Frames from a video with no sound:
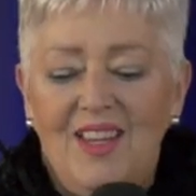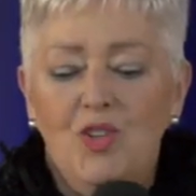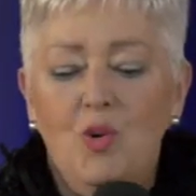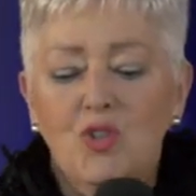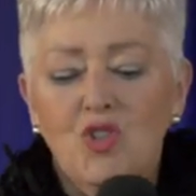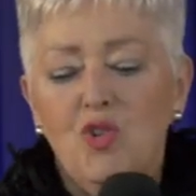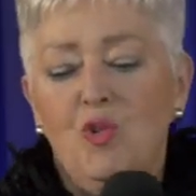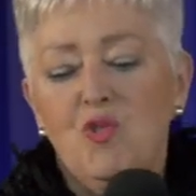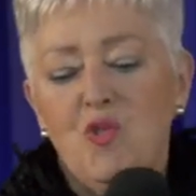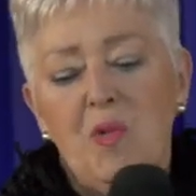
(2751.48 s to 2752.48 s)
Your
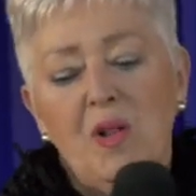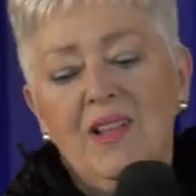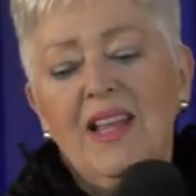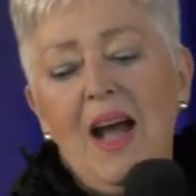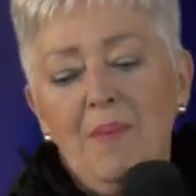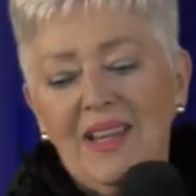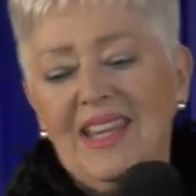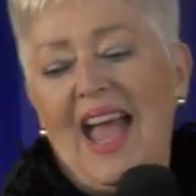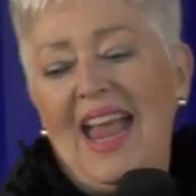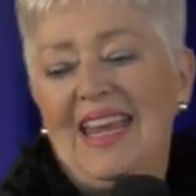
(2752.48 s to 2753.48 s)
children will come
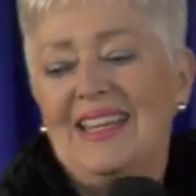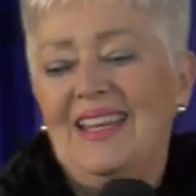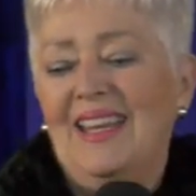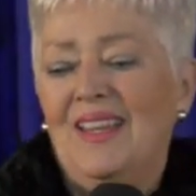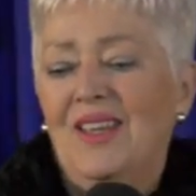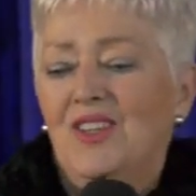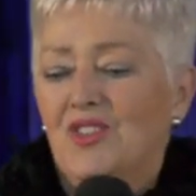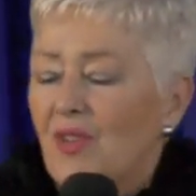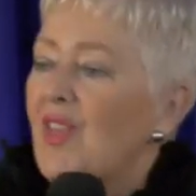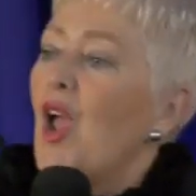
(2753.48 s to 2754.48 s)
again
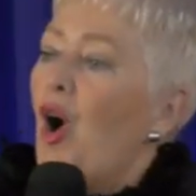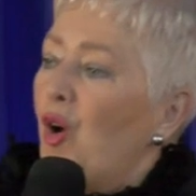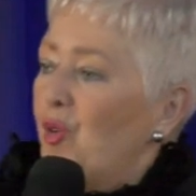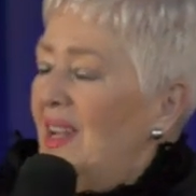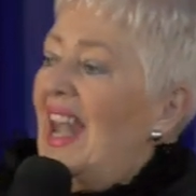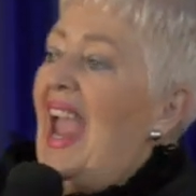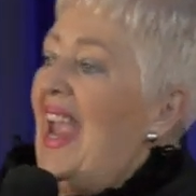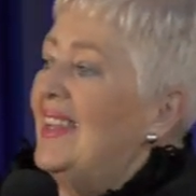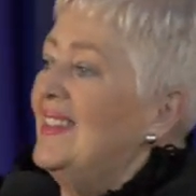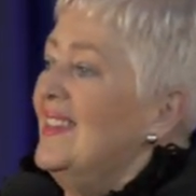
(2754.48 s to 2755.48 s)
to their own
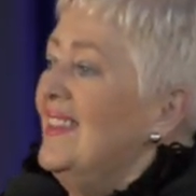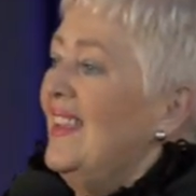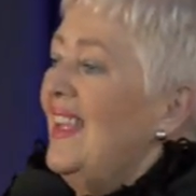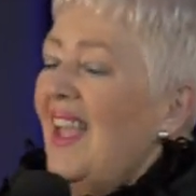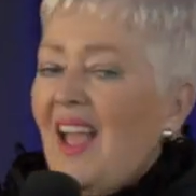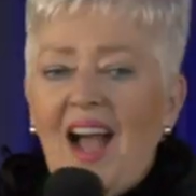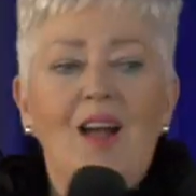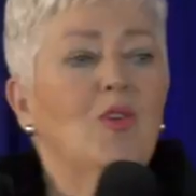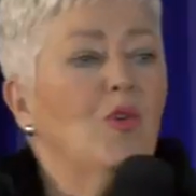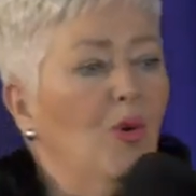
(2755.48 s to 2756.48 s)
land.
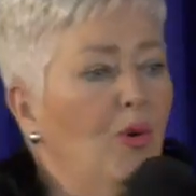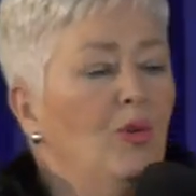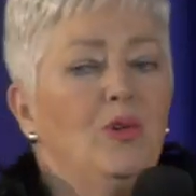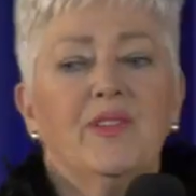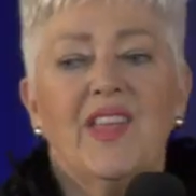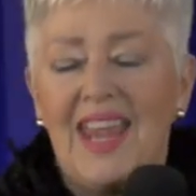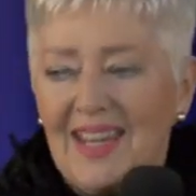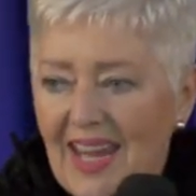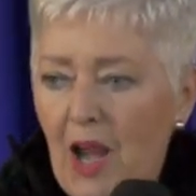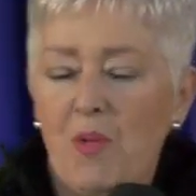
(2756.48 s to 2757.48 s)
I call the
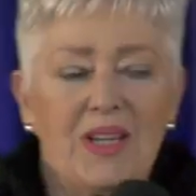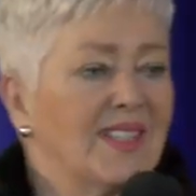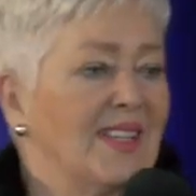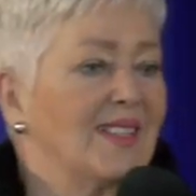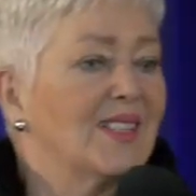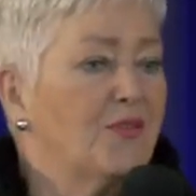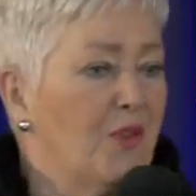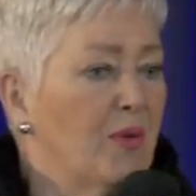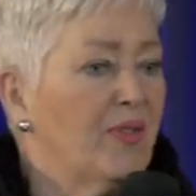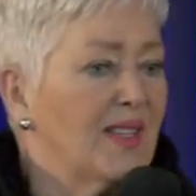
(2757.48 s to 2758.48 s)
inheritance
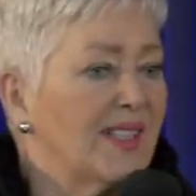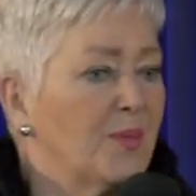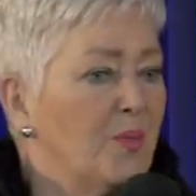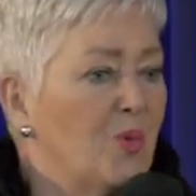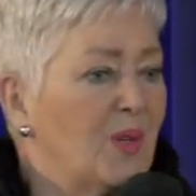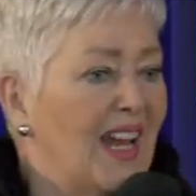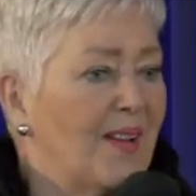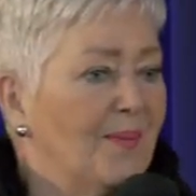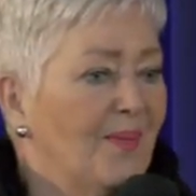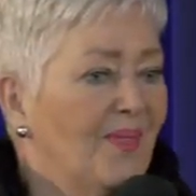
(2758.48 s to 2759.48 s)
forth this
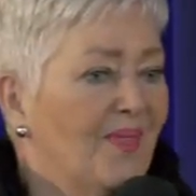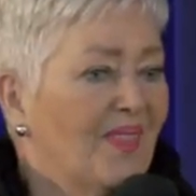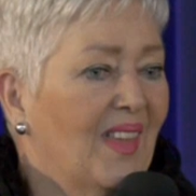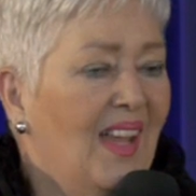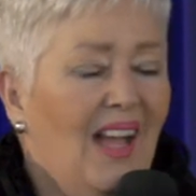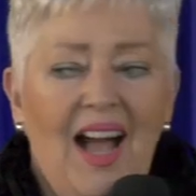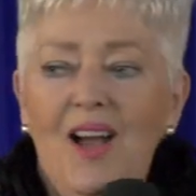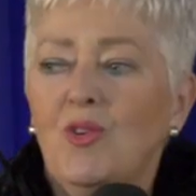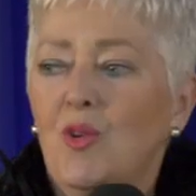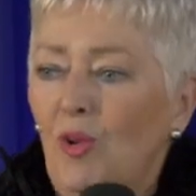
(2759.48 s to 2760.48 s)
morning.
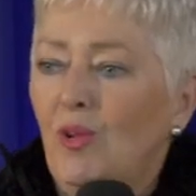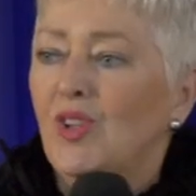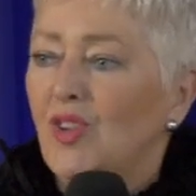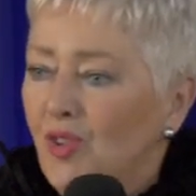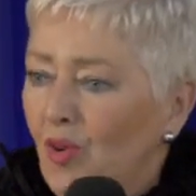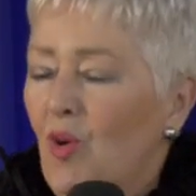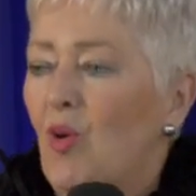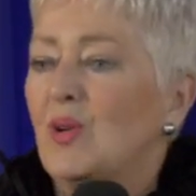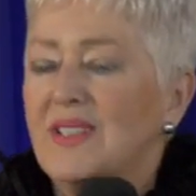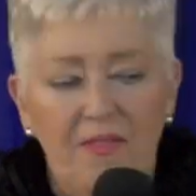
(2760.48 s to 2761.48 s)
I call
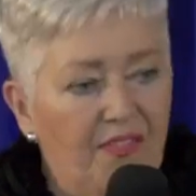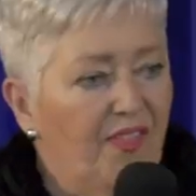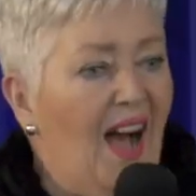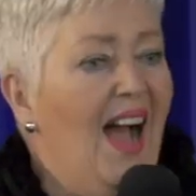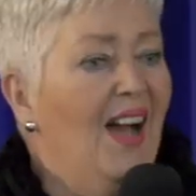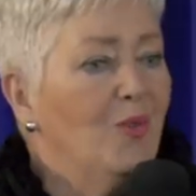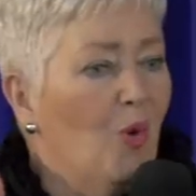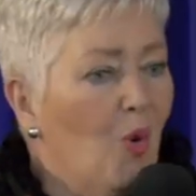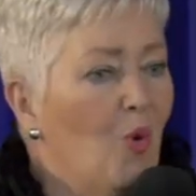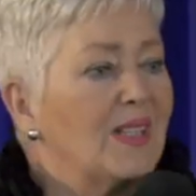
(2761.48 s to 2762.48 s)
your divine
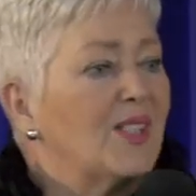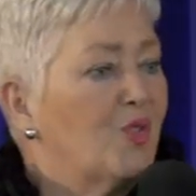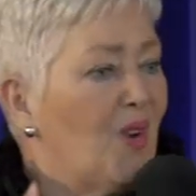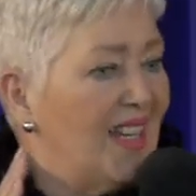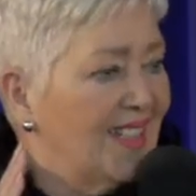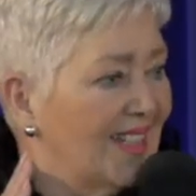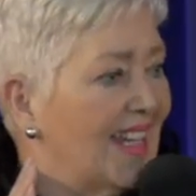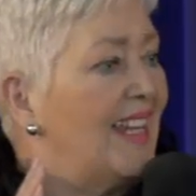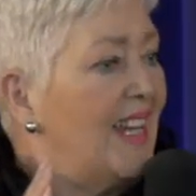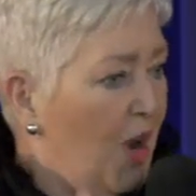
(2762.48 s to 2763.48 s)

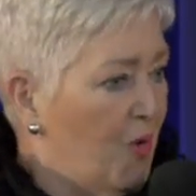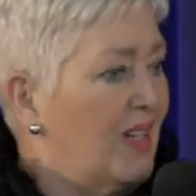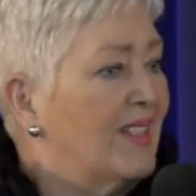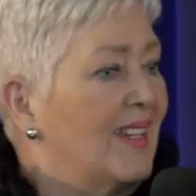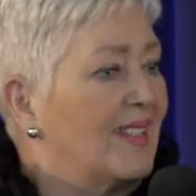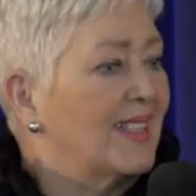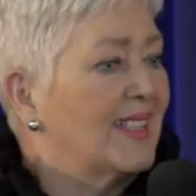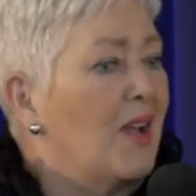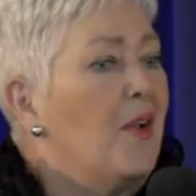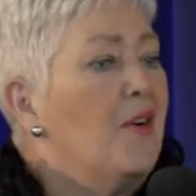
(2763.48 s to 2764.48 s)
orchestrated inheritance